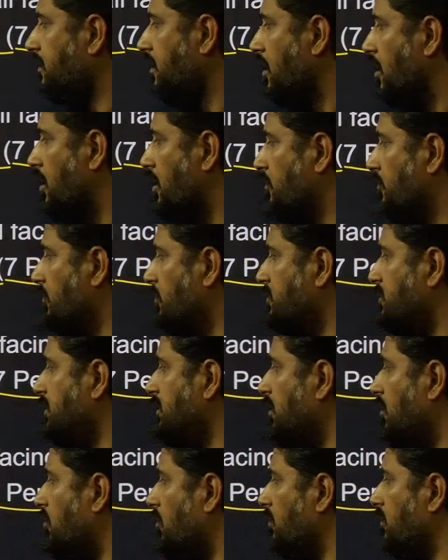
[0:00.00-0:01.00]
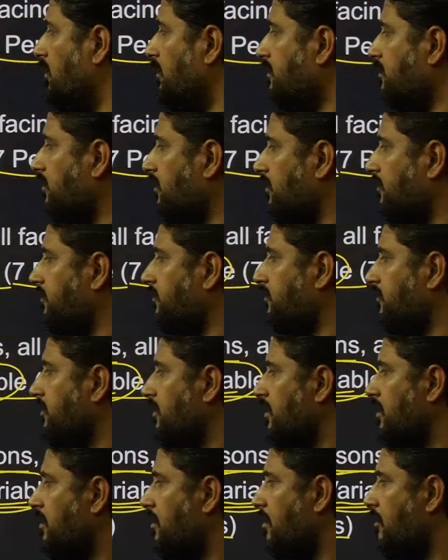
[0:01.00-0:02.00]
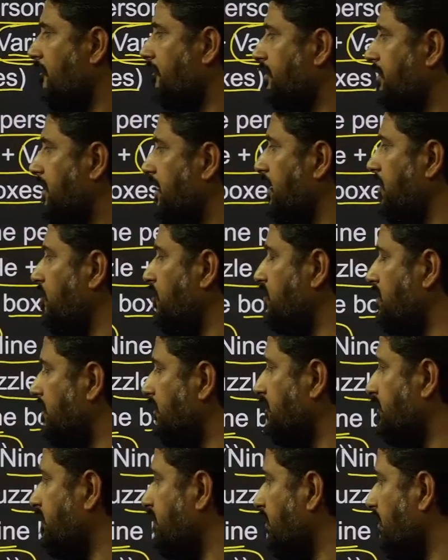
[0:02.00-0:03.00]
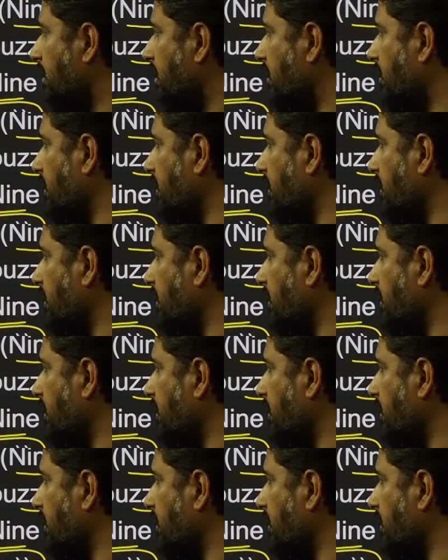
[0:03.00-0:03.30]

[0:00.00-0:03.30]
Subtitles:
Almost in all the slots, 3 questions are